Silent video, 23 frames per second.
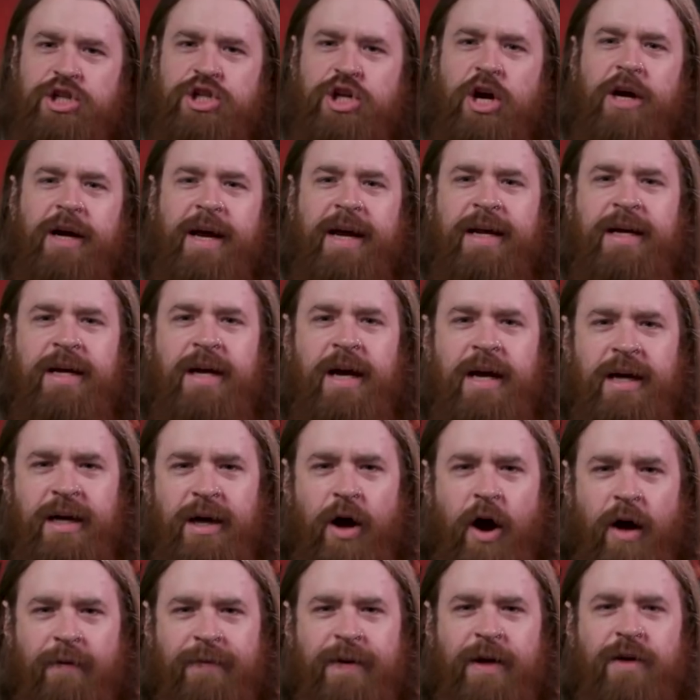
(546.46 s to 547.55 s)
chugging
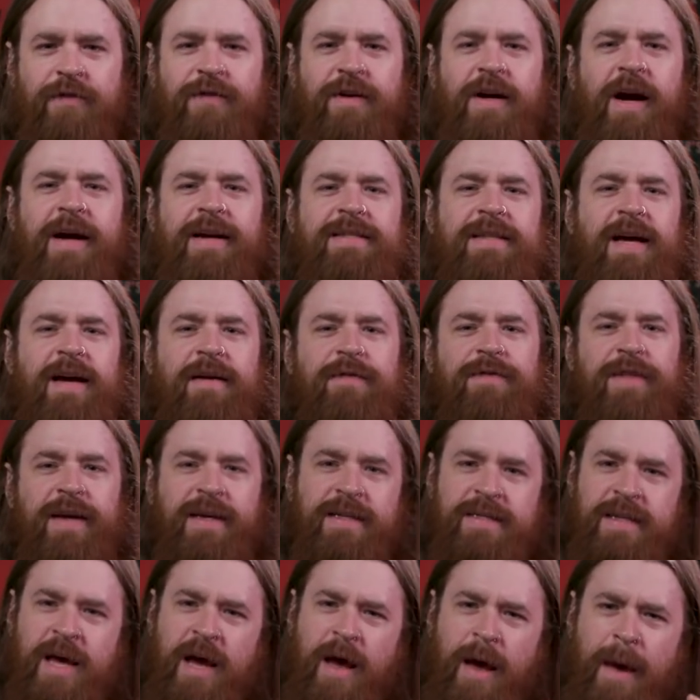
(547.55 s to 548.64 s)
off-kilter kind of side of
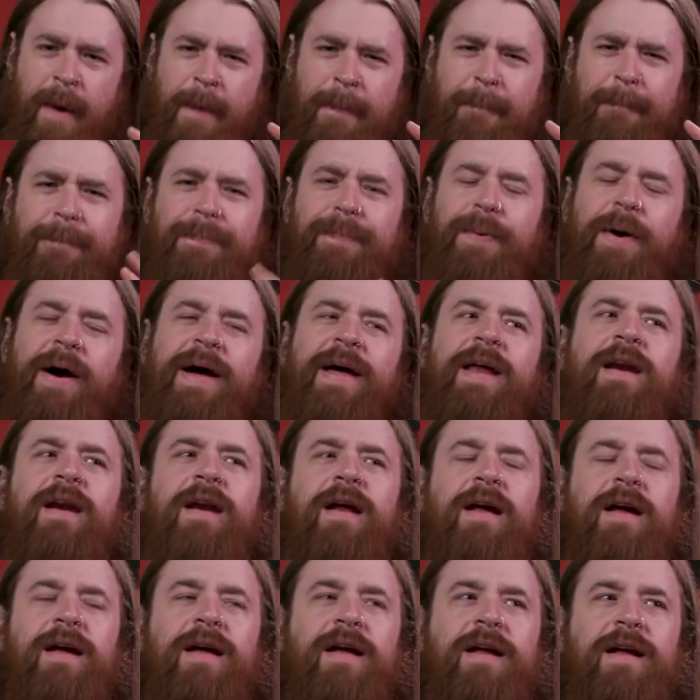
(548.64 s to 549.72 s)
things. But
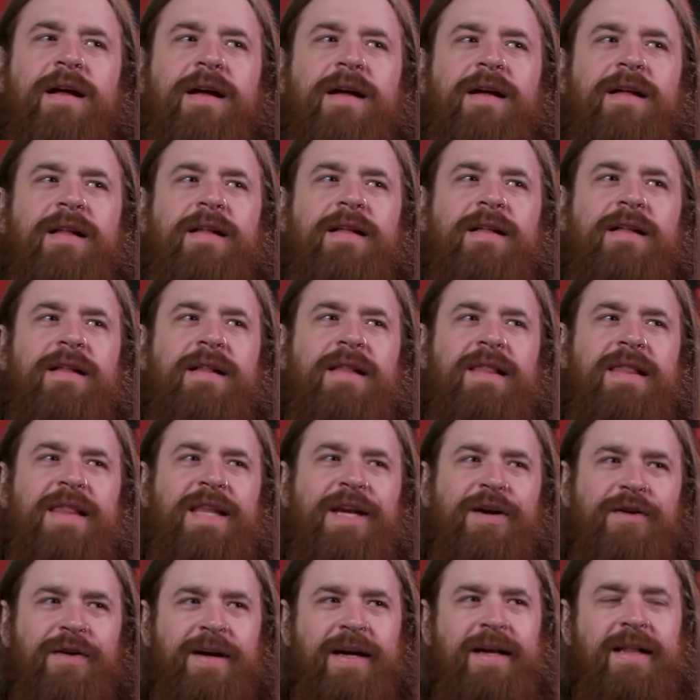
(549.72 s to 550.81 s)

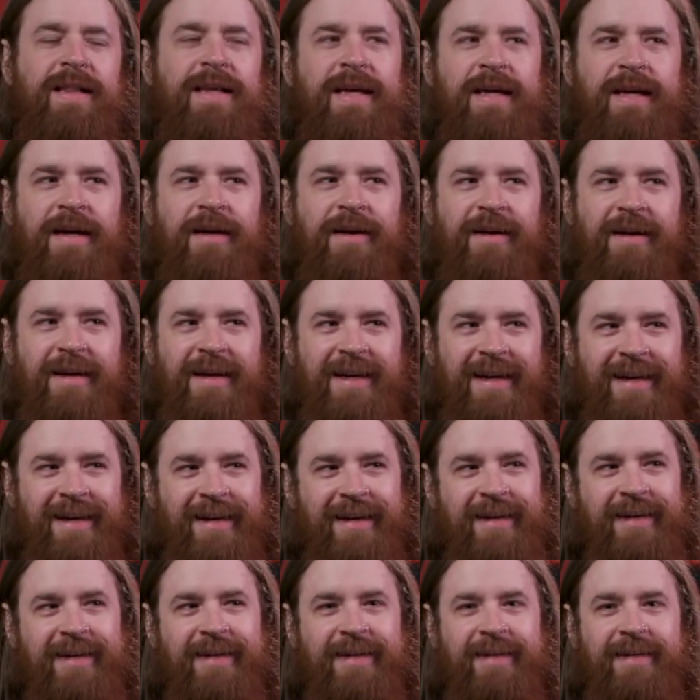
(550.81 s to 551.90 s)
lyrically,
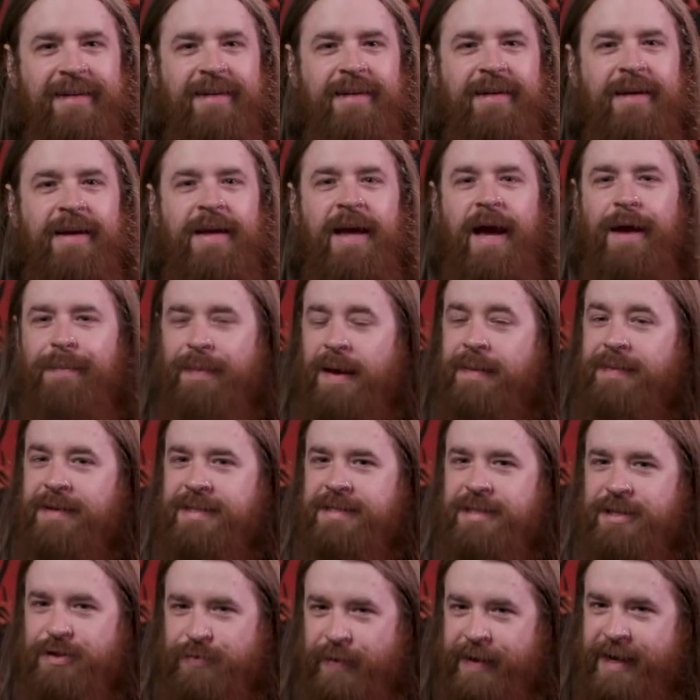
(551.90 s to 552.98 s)
and maybe
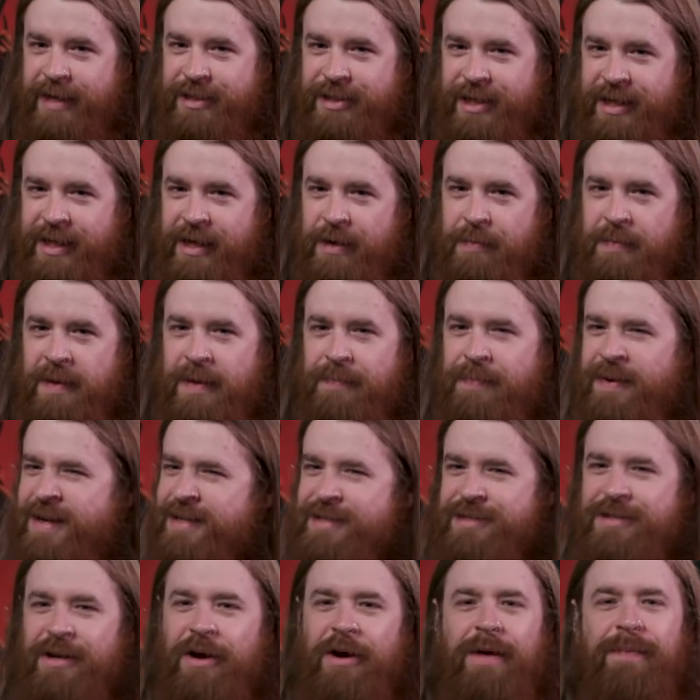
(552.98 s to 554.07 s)
it's a straight edge kid in me, but a
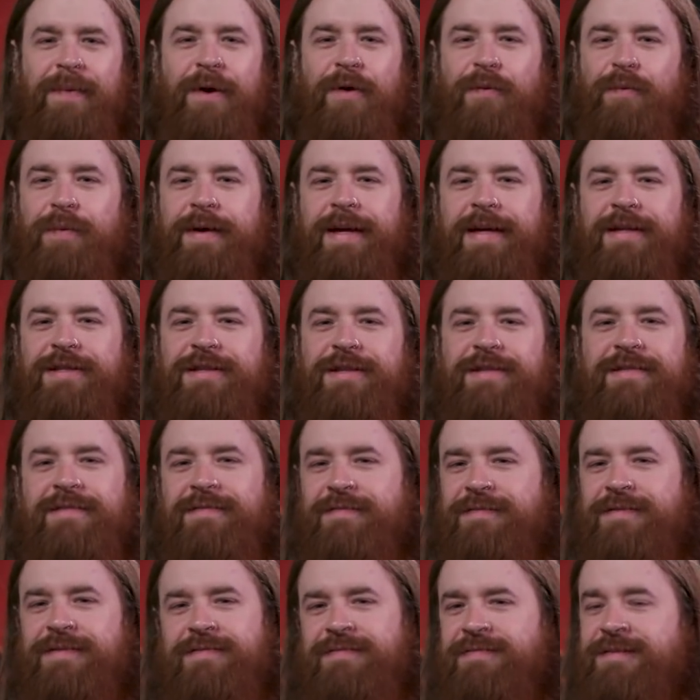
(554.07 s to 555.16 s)
song about weed just
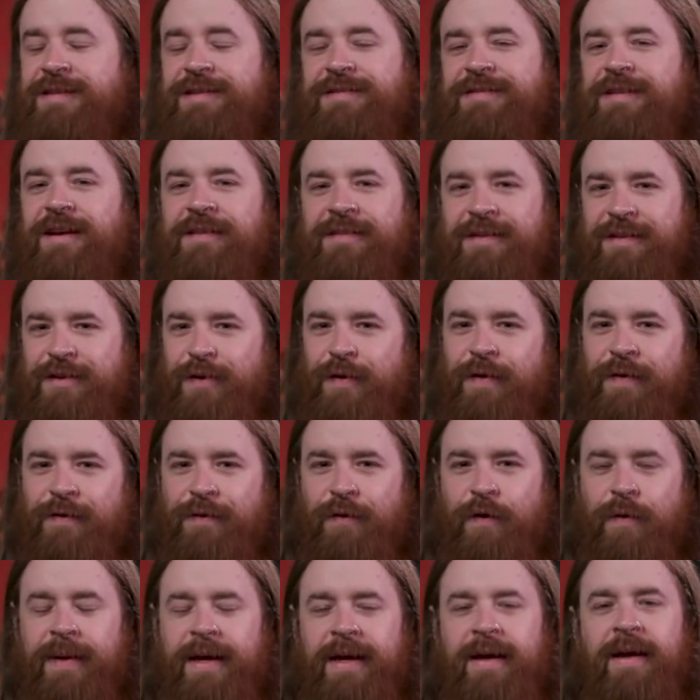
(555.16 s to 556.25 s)
doesn't do it
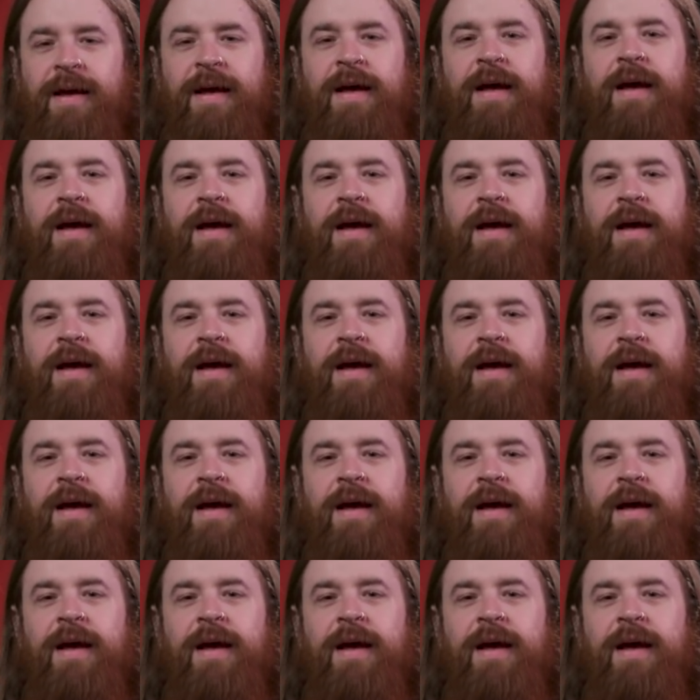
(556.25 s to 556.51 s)
for me.